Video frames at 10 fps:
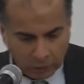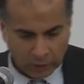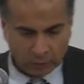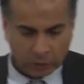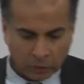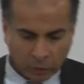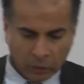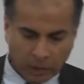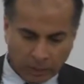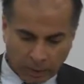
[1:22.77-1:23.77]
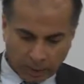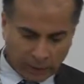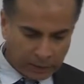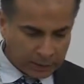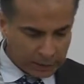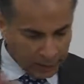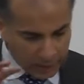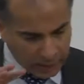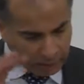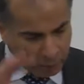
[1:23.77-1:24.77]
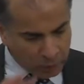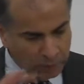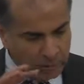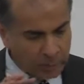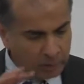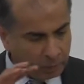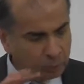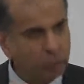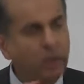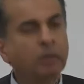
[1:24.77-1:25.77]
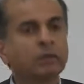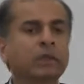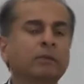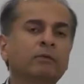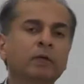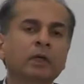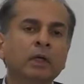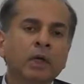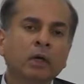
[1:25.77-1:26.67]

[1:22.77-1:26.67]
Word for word: what he was talking about yesterday, he, he, point, he, he drew out some of the,